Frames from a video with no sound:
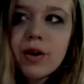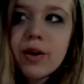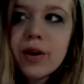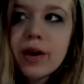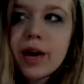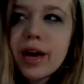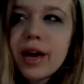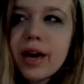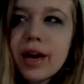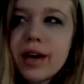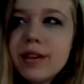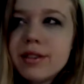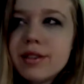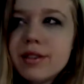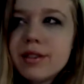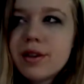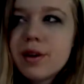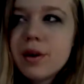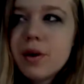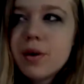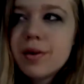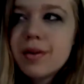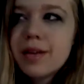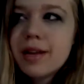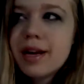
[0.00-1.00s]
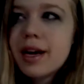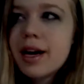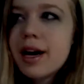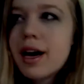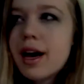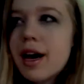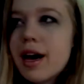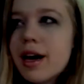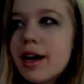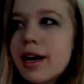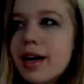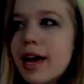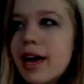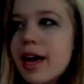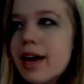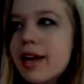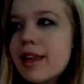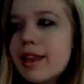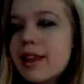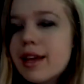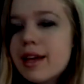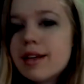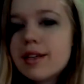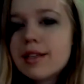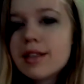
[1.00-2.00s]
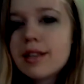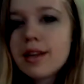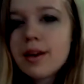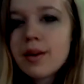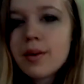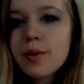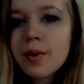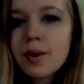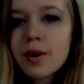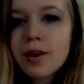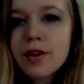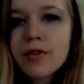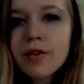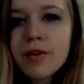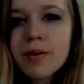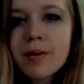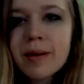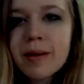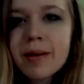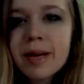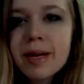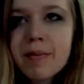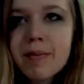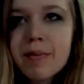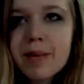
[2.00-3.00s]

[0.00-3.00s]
Okay, so like again, that didn't work for me,